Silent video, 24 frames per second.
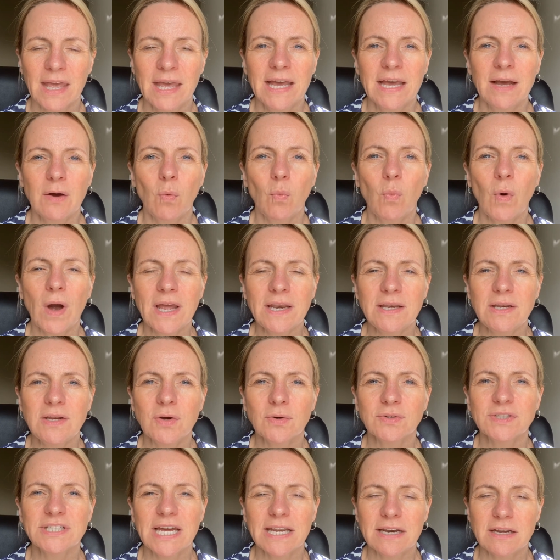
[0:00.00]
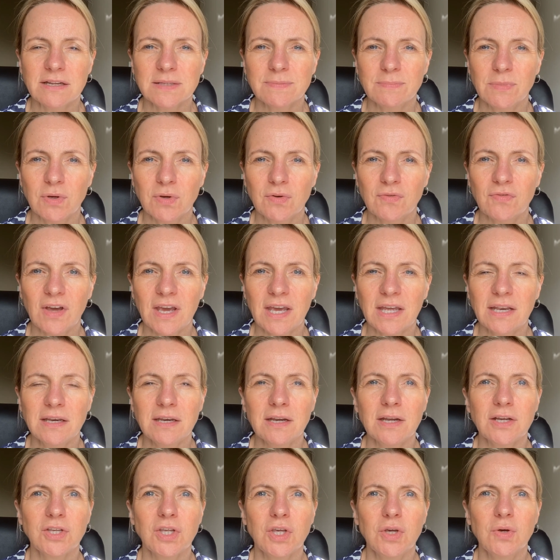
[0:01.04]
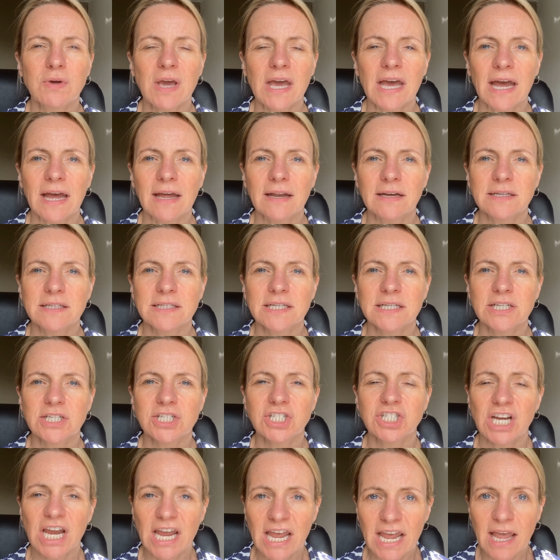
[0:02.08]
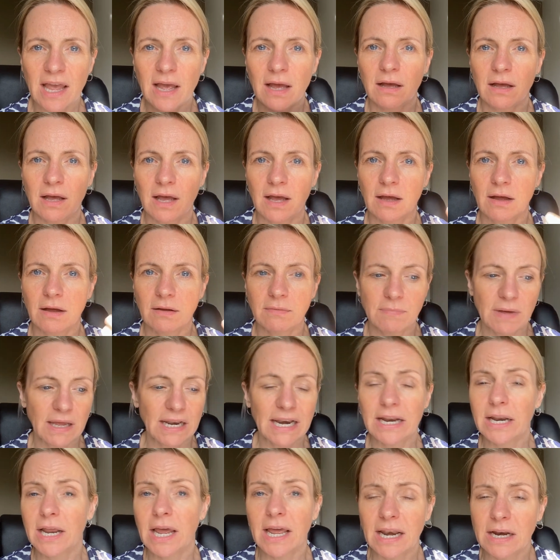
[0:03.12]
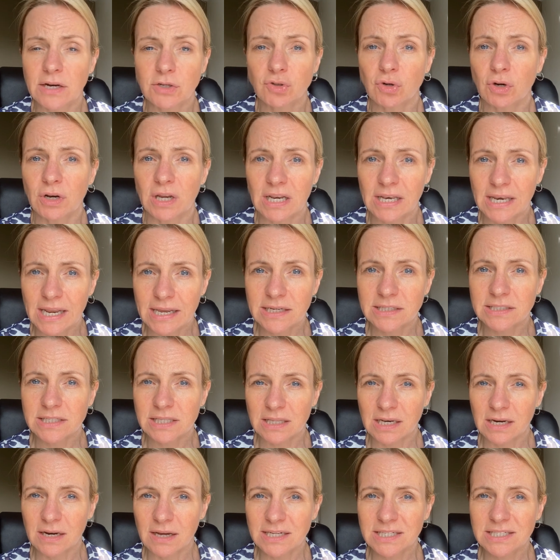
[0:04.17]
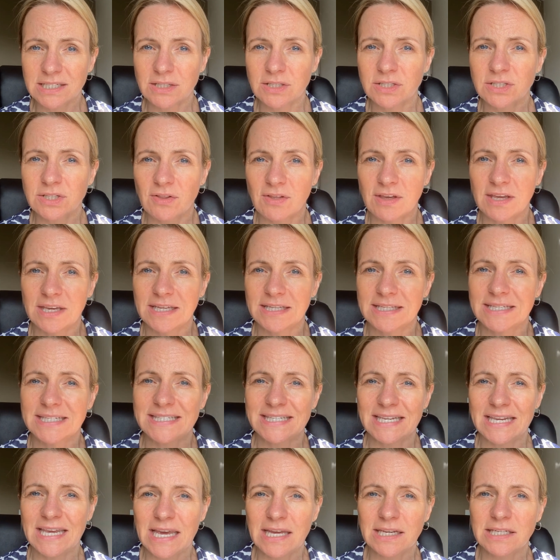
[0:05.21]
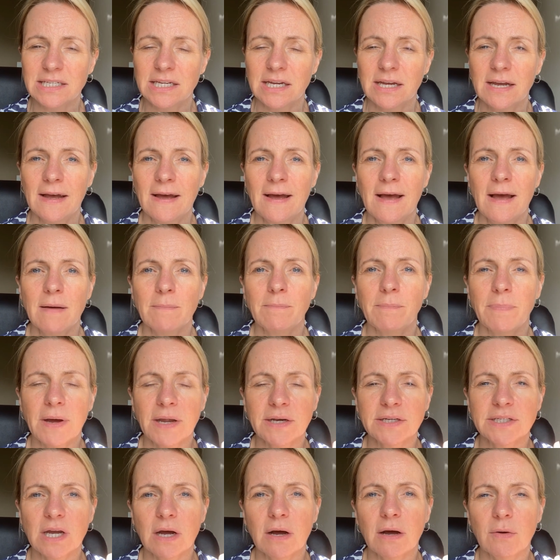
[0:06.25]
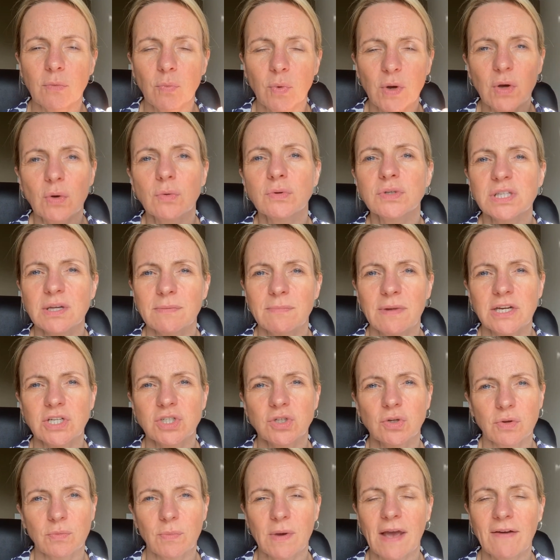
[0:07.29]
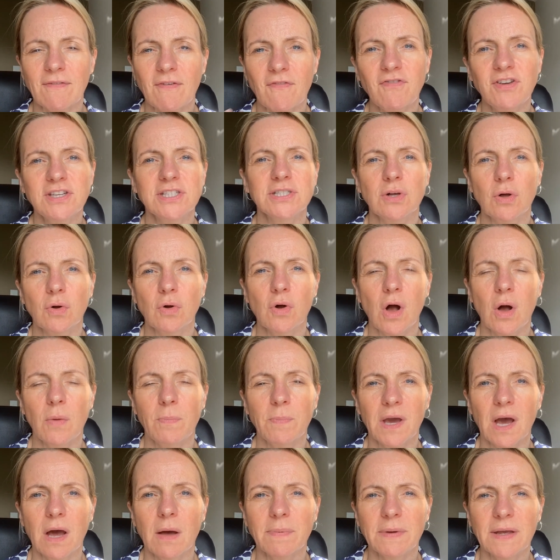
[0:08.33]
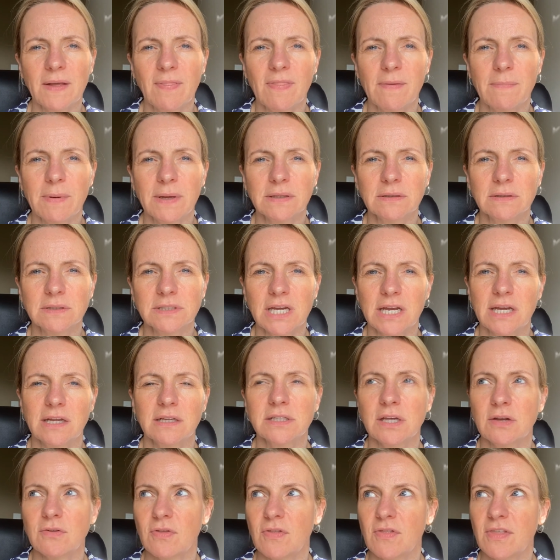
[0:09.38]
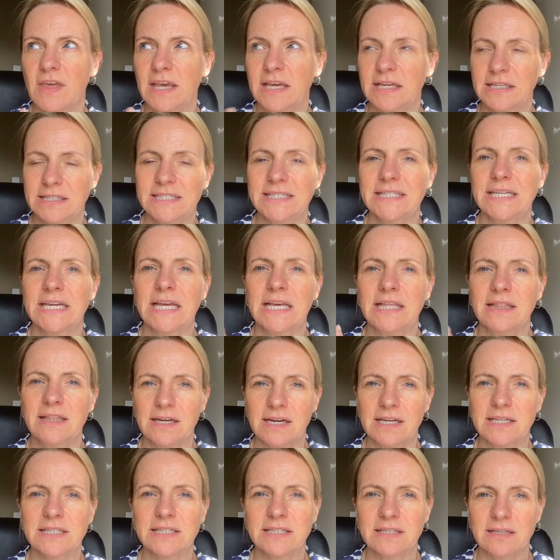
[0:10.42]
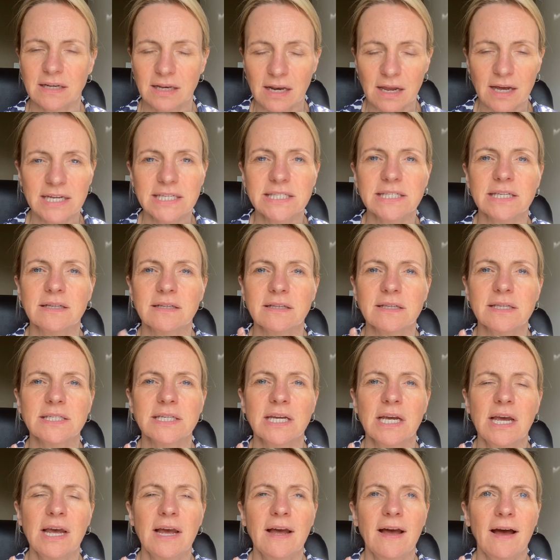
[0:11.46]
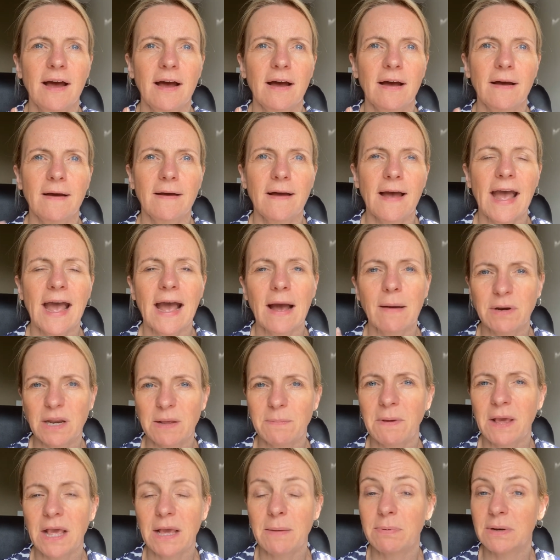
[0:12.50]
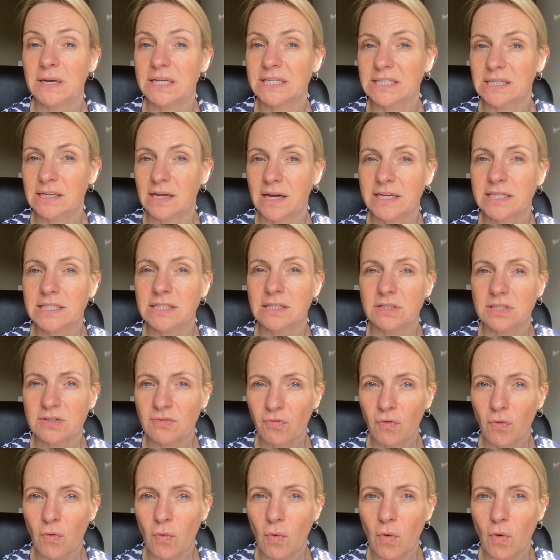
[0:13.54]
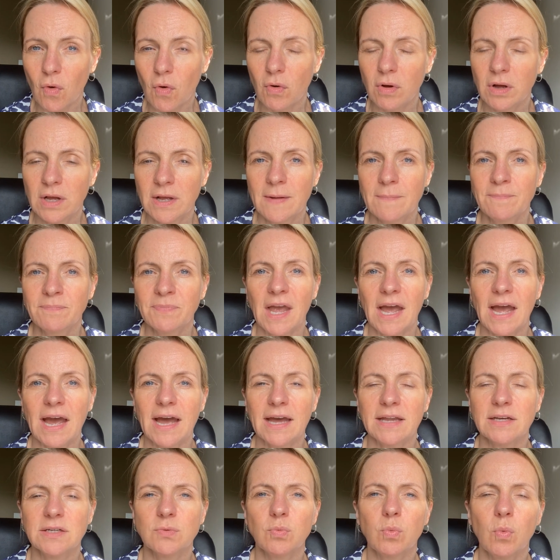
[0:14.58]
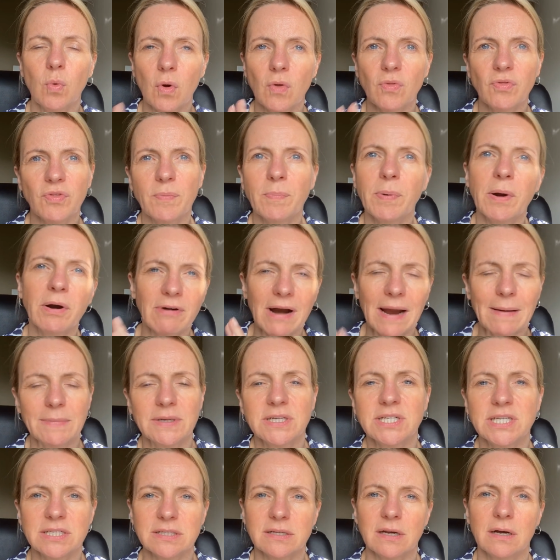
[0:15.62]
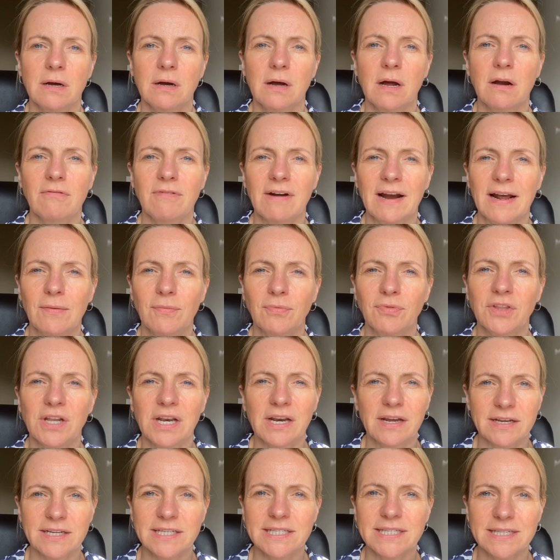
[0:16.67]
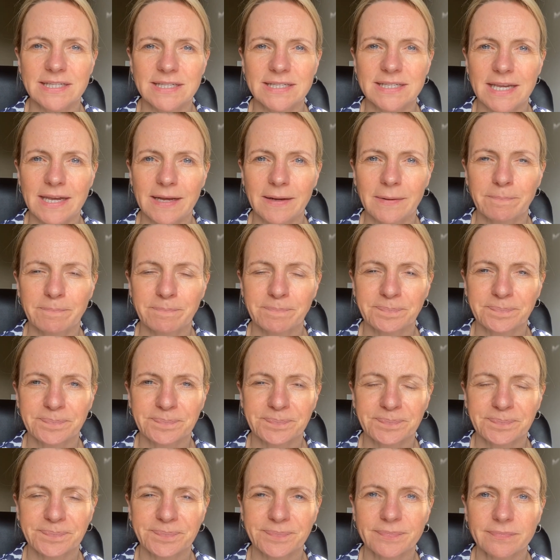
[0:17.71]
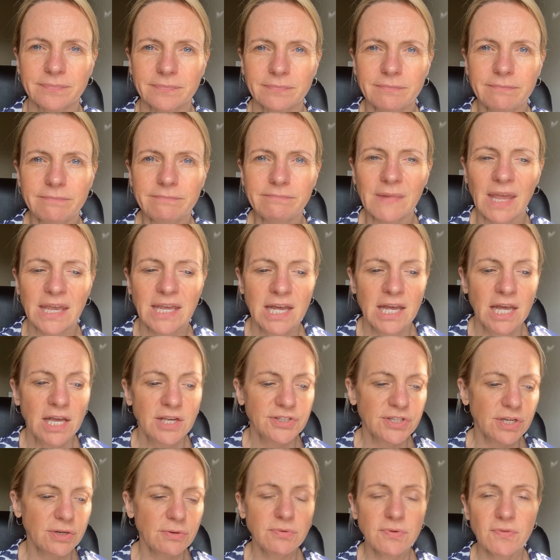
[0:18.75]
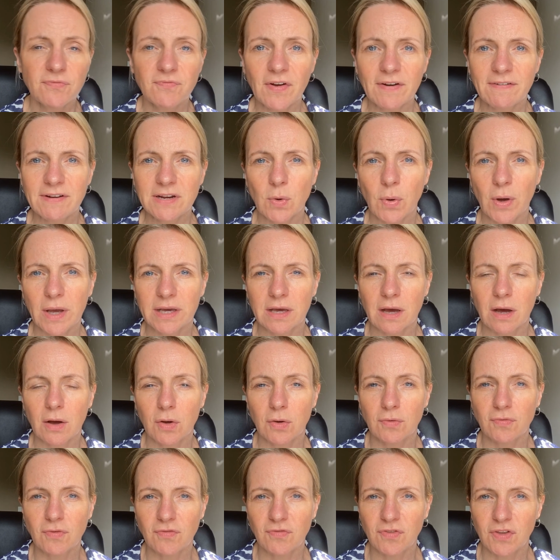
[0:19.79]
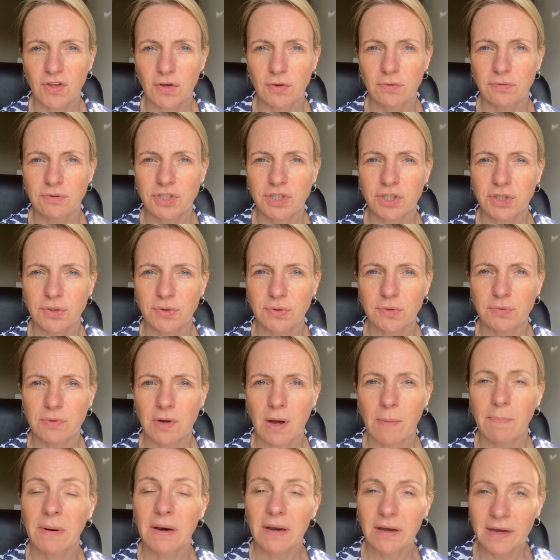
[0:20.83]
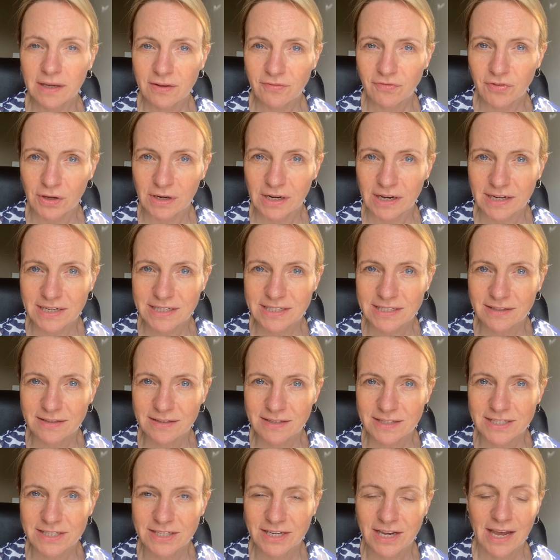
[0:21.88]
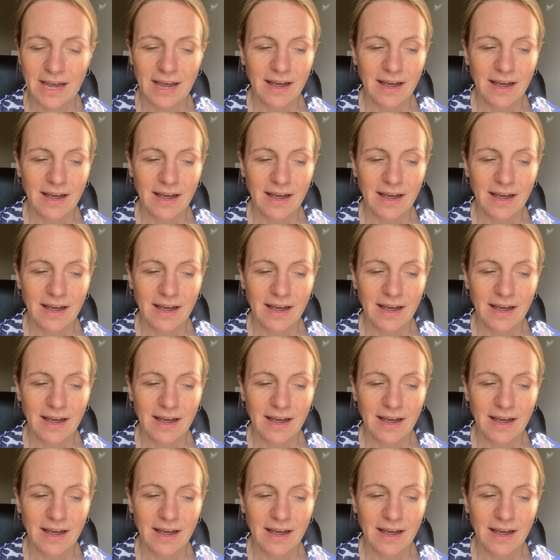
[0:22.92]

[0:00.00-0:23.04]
When your tenants move in, you can share an electronic link to the license so they can see it, but we also make sure that we have a physical copy up in the building so that they can see that it's licensed, how many people it's licensed for, and what the parameters are around the licensing. So, very quick overview to applying for your license.